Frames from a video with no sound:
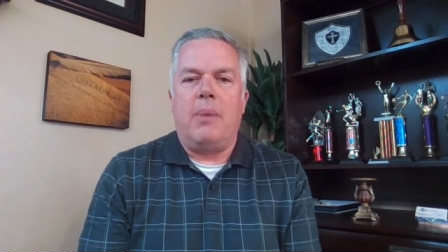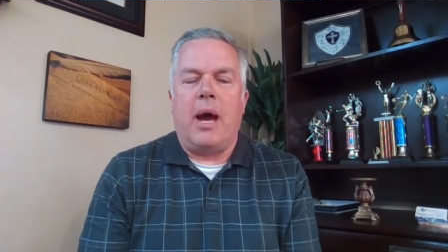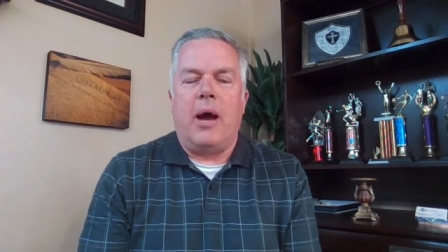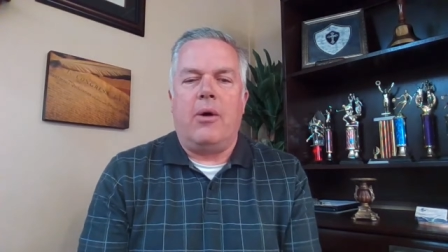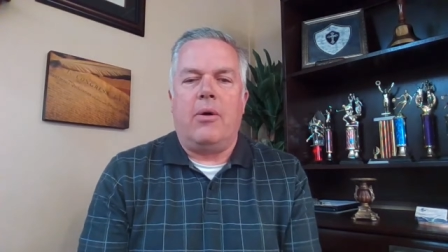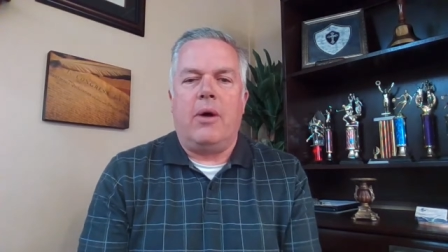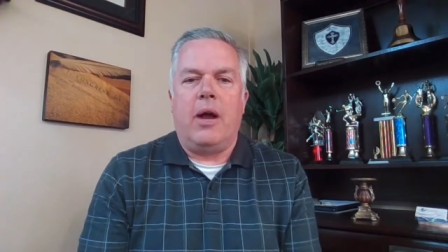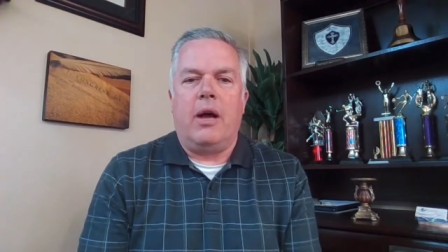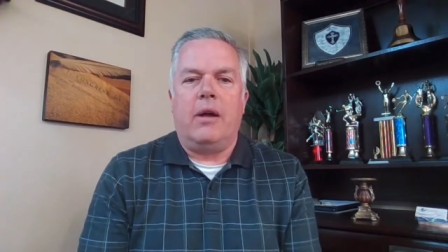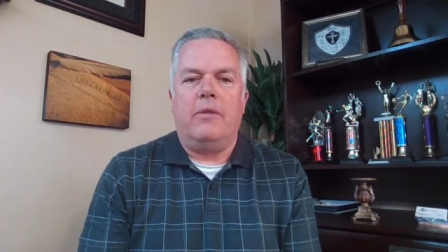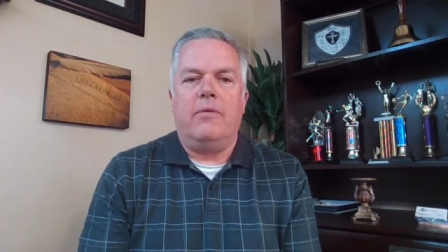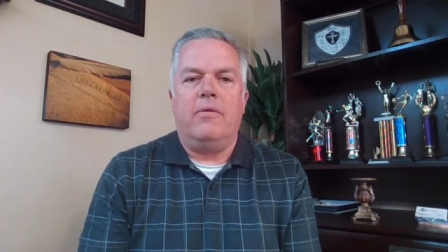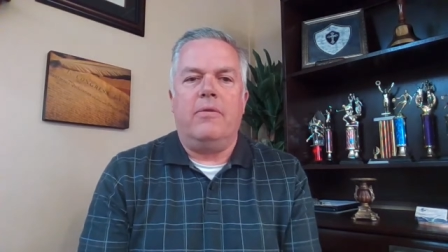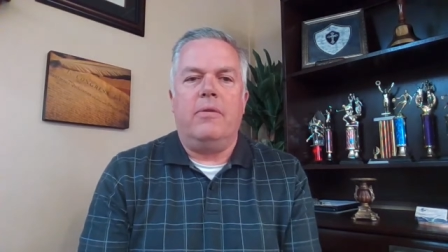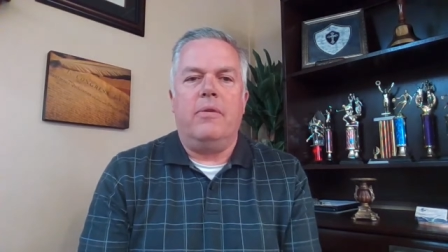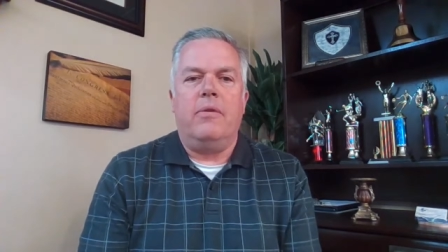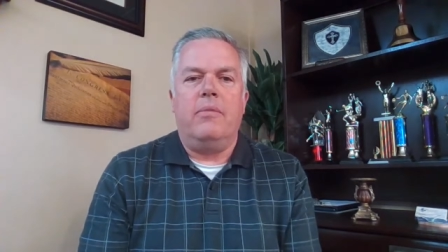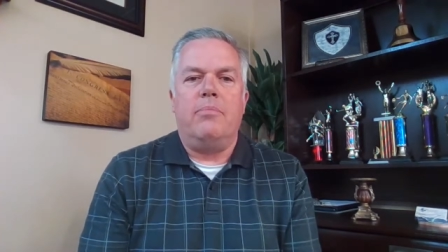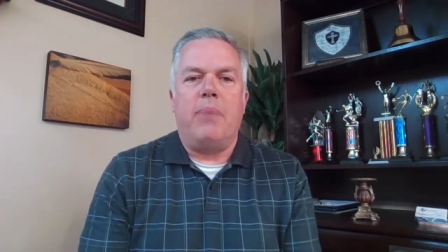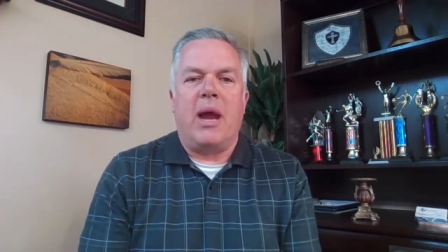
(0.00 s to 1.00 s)
power out of
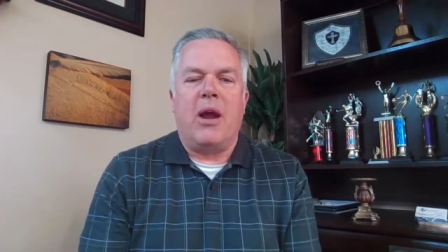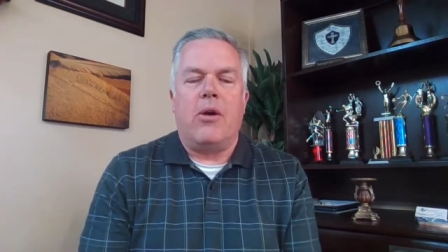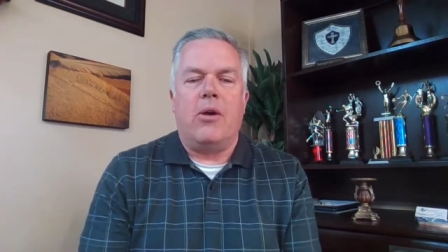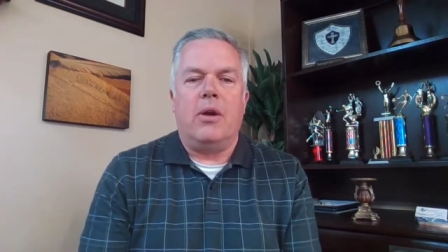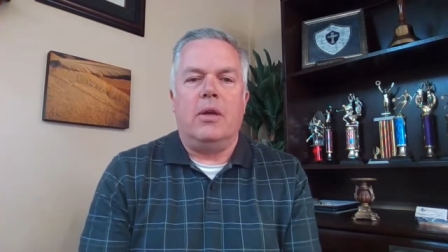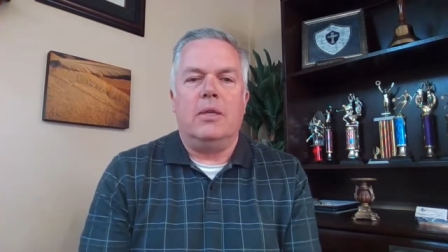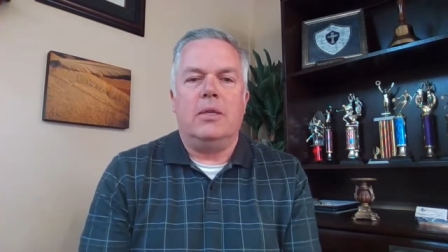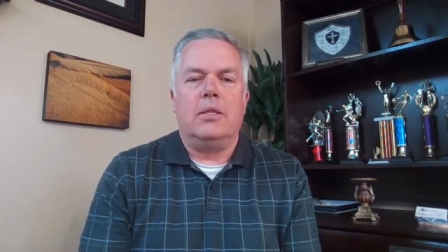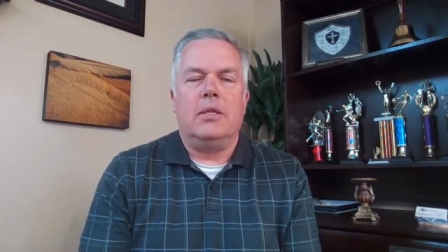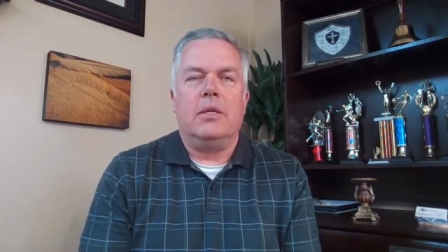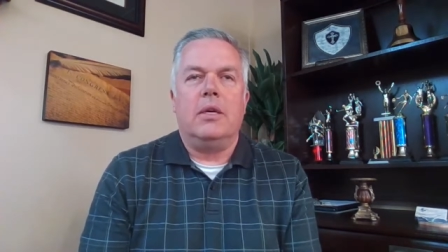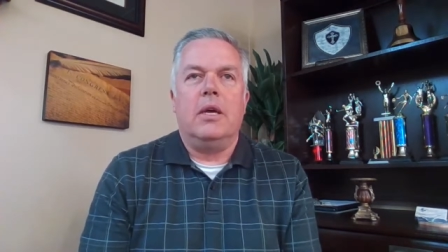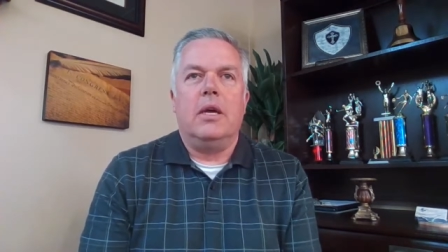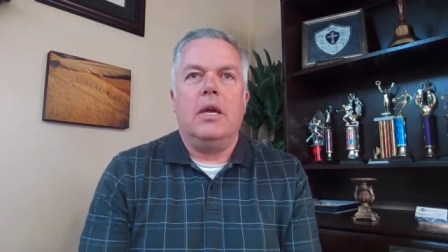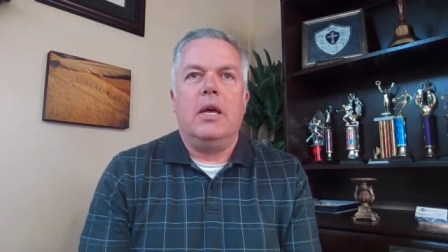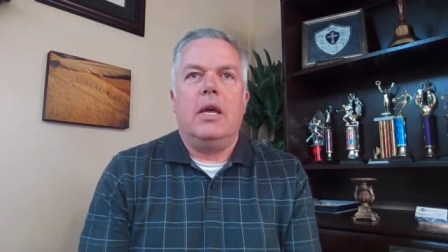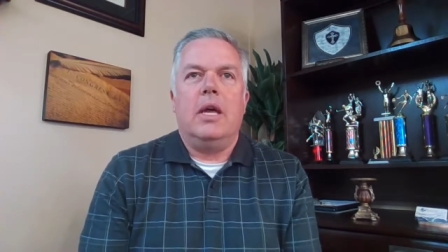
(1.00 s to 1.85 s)
parents